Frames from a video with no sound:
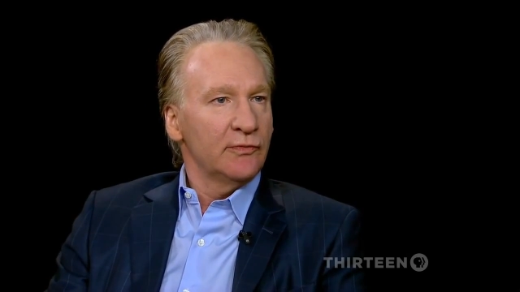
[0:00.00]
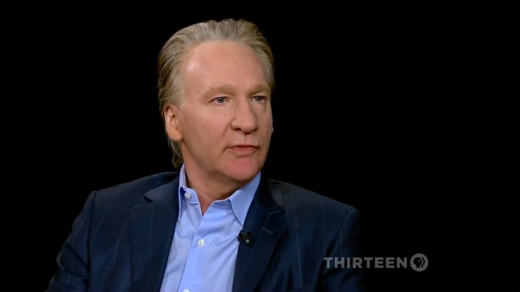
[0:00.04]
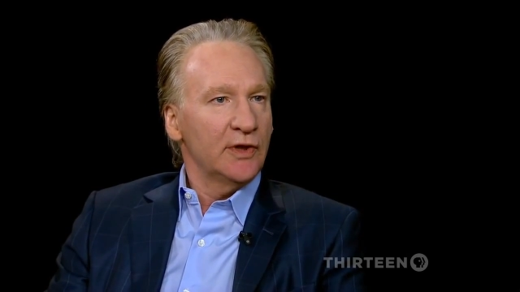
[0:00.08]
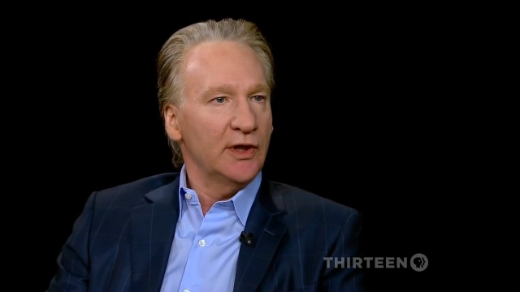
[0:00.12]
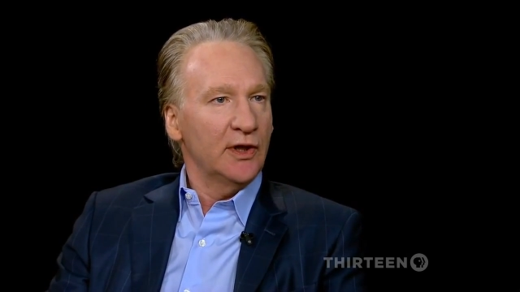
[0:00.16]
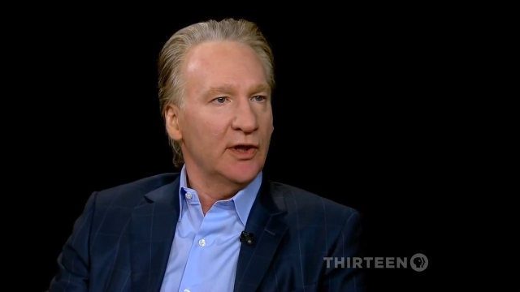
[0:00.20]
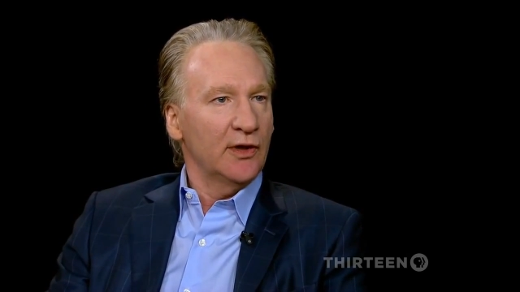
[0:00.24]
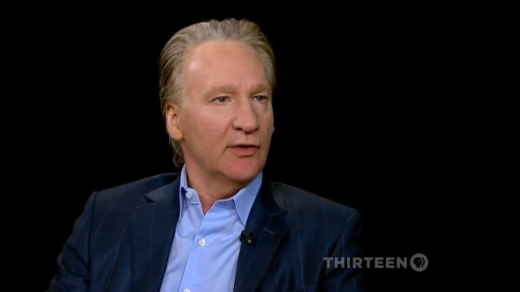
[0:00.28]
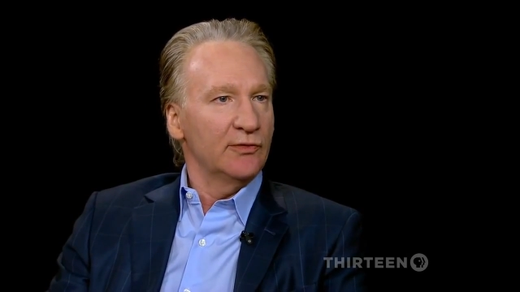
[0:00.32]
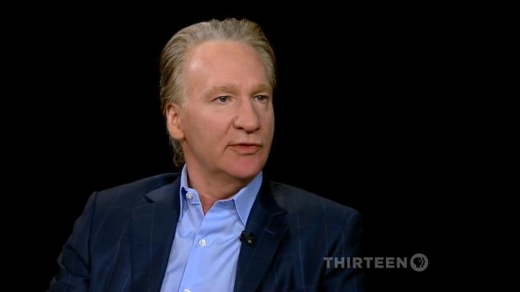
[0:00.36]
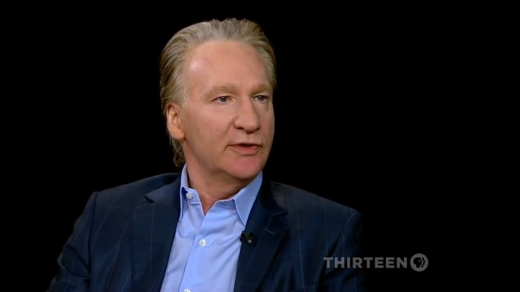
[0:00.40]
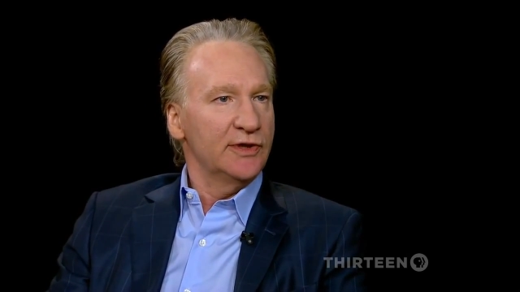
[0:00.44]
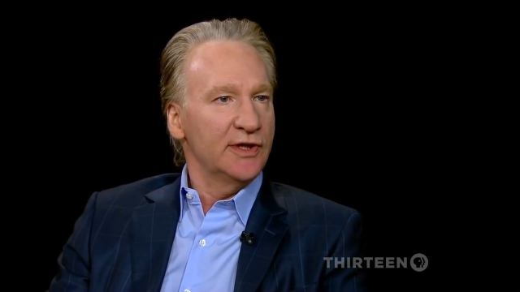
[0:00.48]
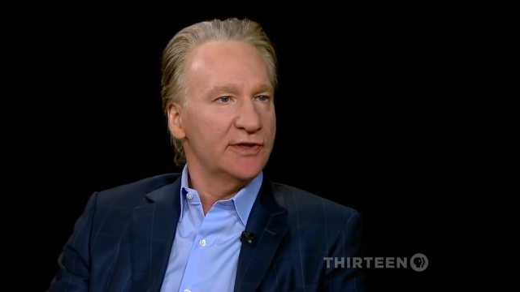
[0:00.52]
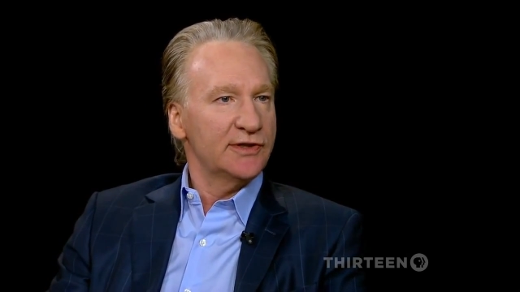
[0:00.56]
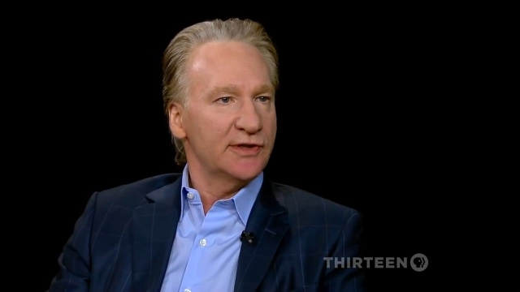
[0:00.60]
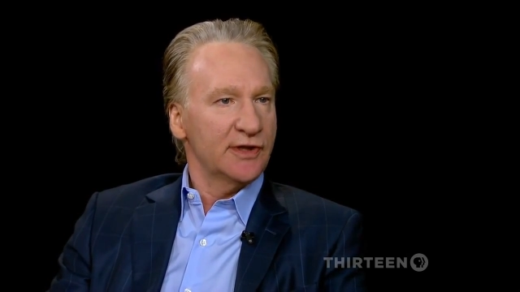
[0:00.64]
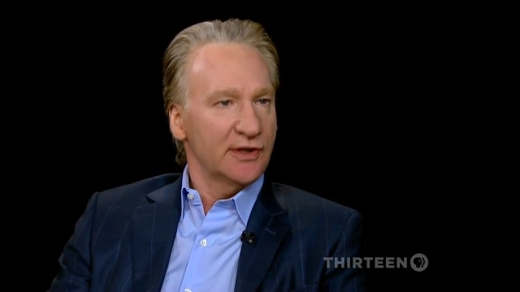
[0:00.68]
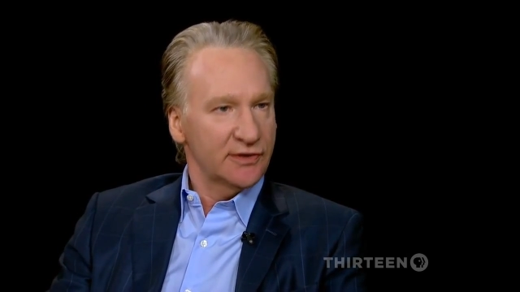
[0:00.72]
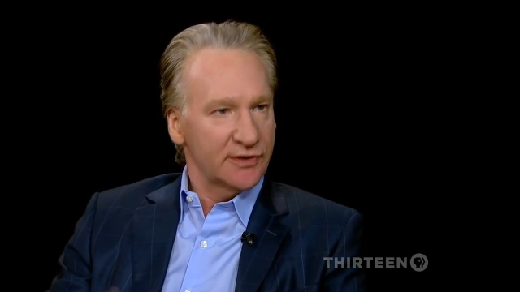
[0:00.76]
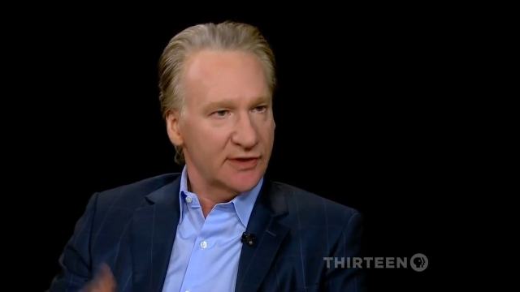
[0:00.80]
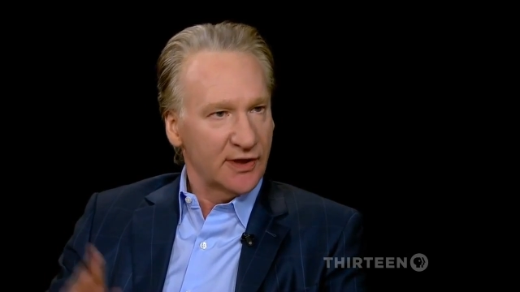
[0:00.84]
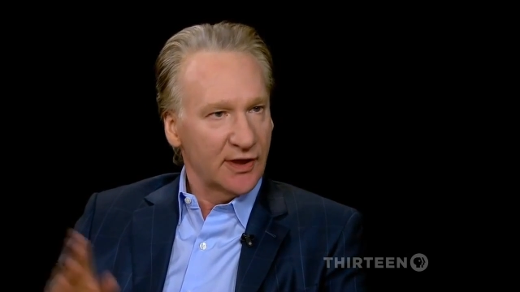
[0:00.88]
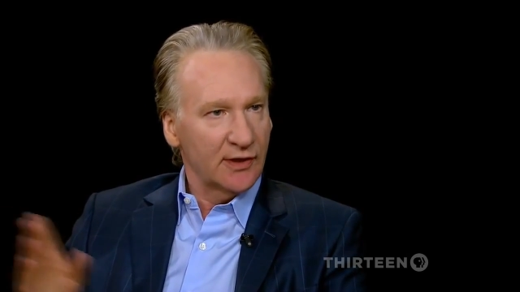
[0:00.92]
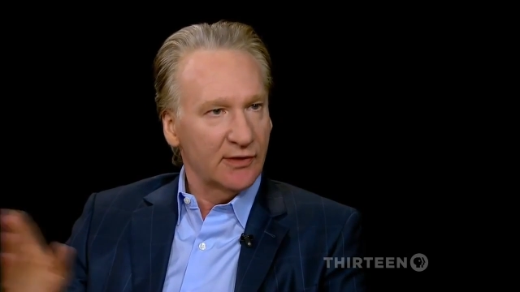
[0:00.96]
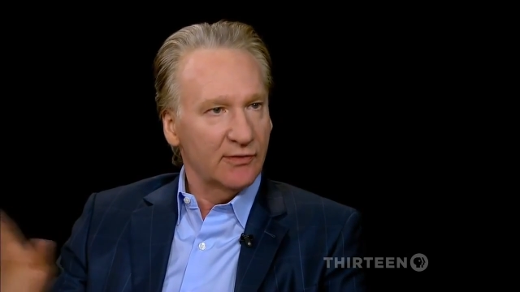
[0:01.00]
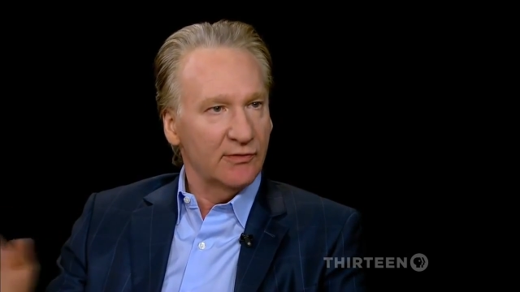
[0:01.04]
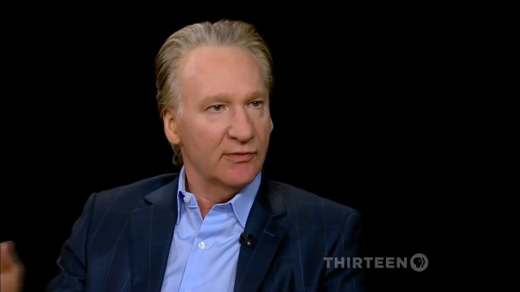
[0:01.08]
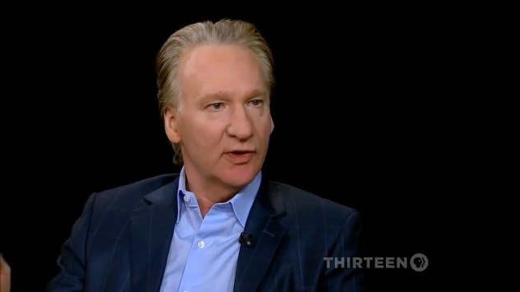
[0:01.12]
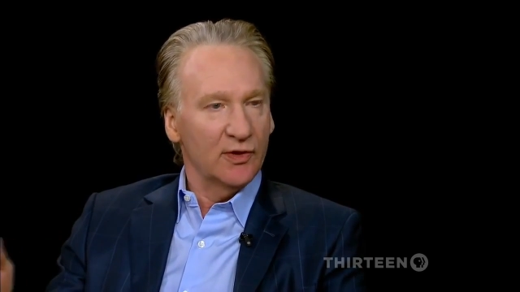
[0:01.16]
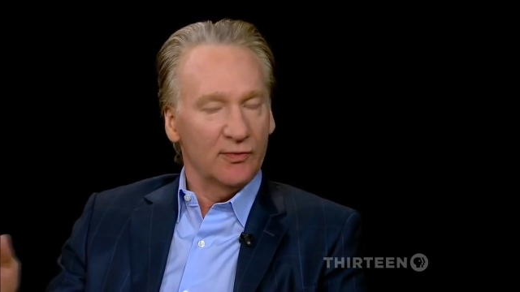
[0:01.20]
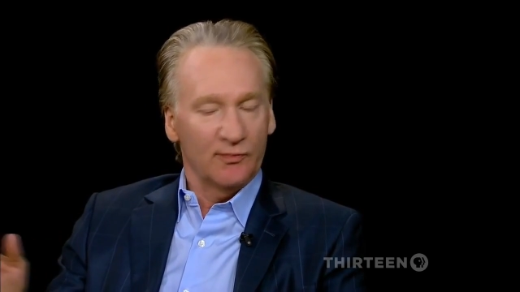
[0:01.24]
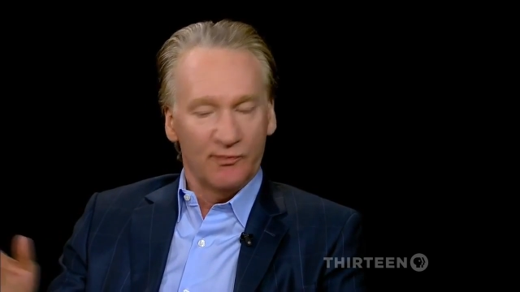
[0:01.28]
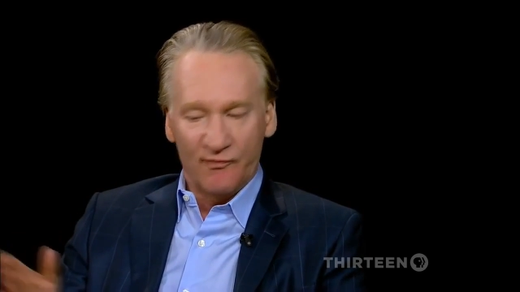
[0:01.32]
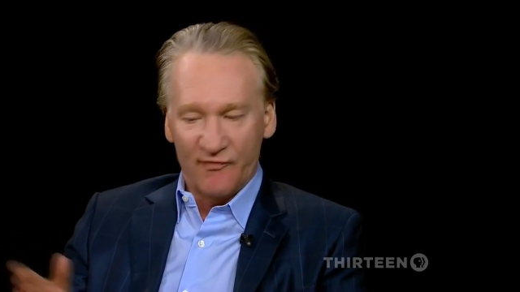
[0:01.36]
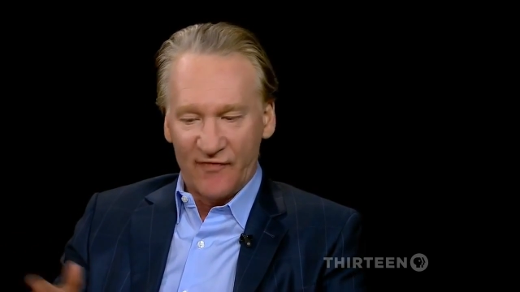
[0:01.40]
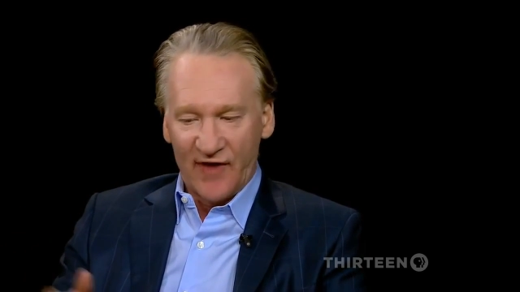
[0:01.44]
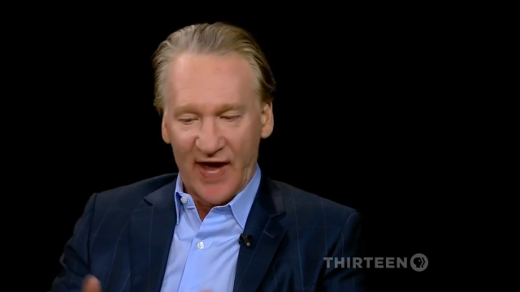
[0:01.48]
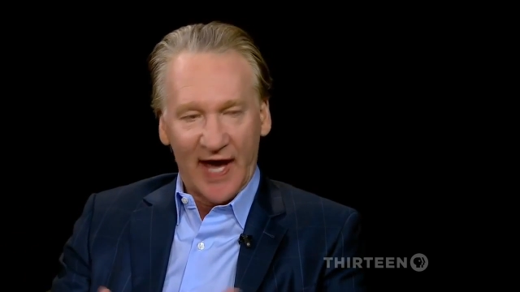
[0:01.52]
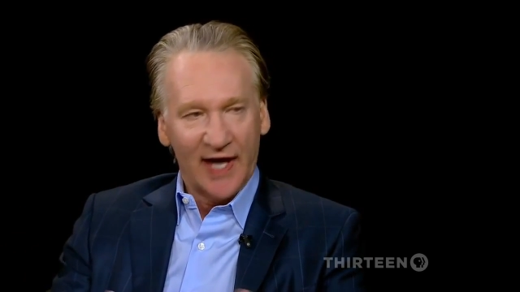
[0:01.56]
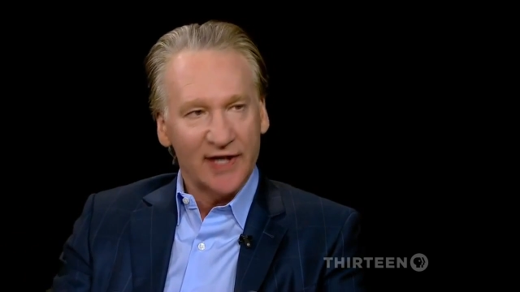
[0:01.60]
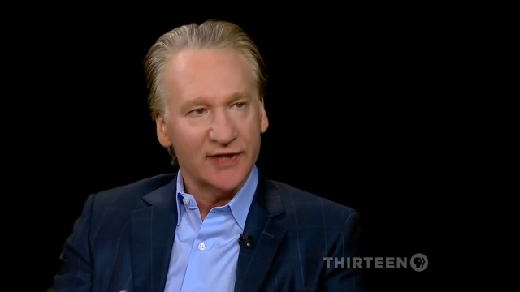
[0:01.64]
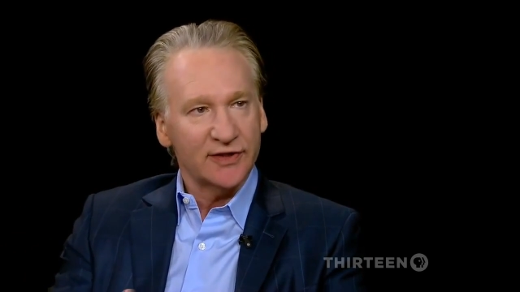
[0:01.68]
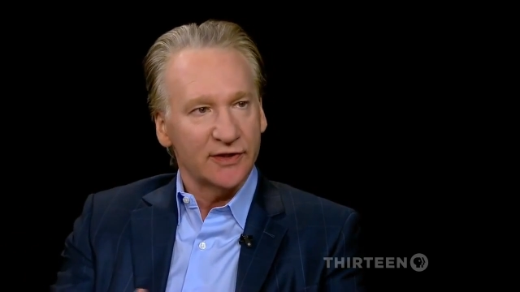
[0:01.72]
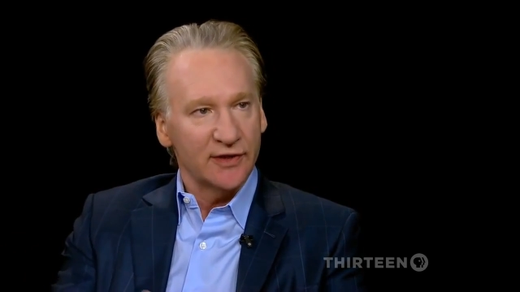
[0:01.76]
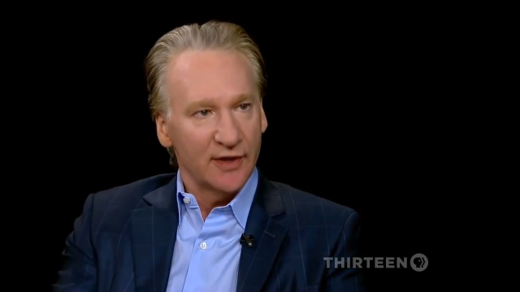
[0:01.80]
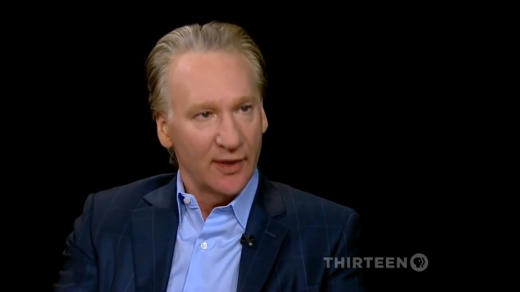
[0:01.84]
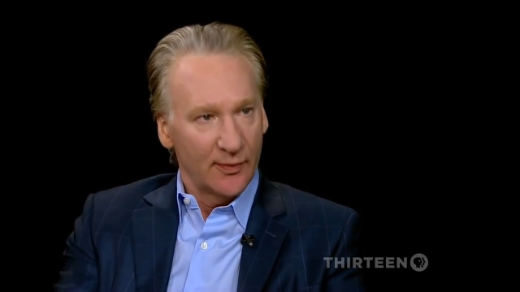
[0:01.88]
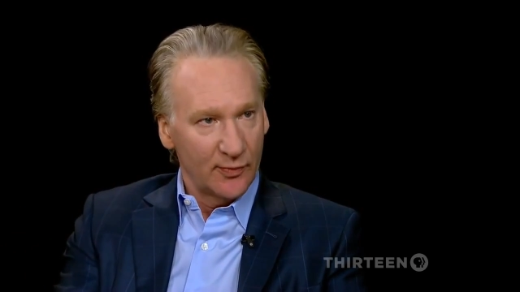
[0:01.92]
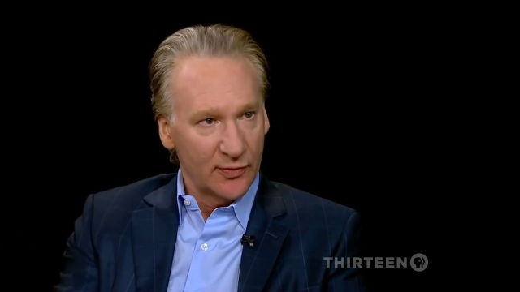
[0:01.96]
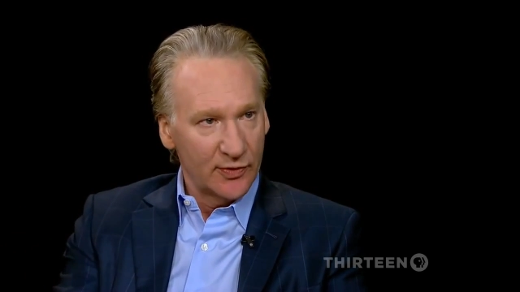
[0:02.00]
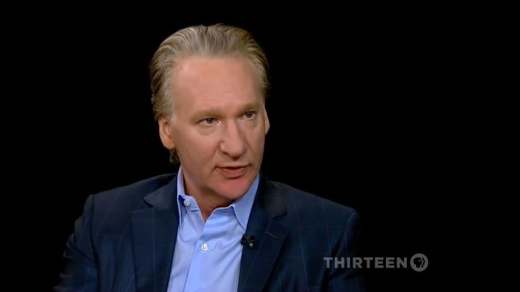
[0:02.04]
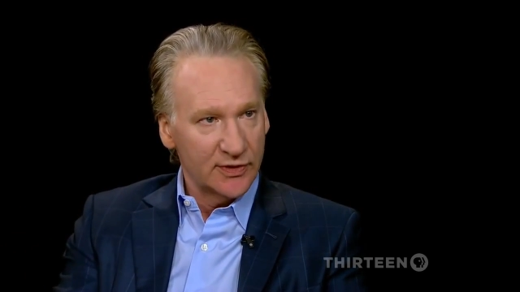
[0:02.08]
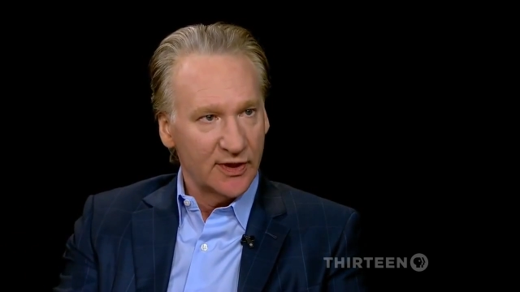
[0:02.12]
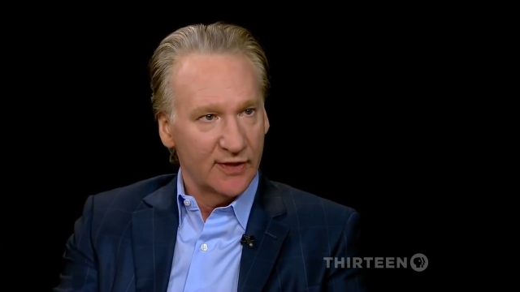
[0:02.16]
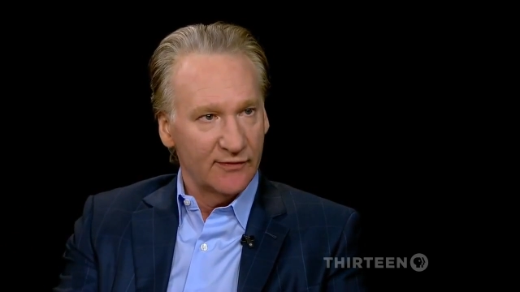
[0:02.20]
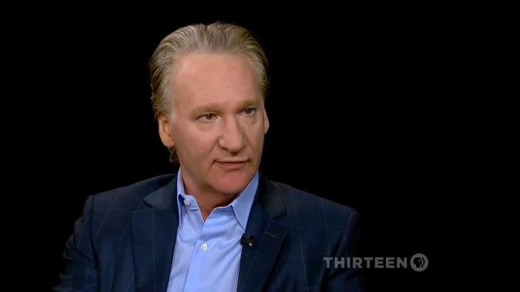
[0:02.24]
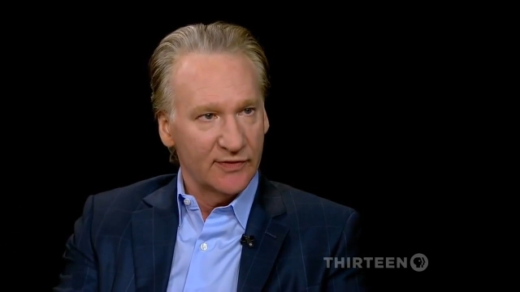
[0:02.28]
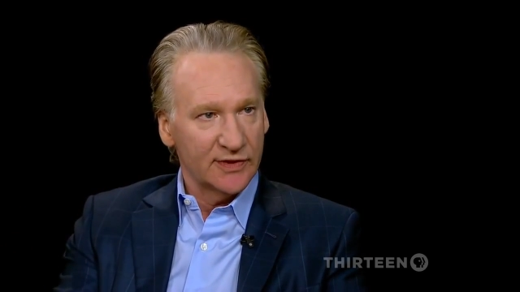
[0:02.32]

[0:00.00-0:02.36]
You know, distancing the vast numbers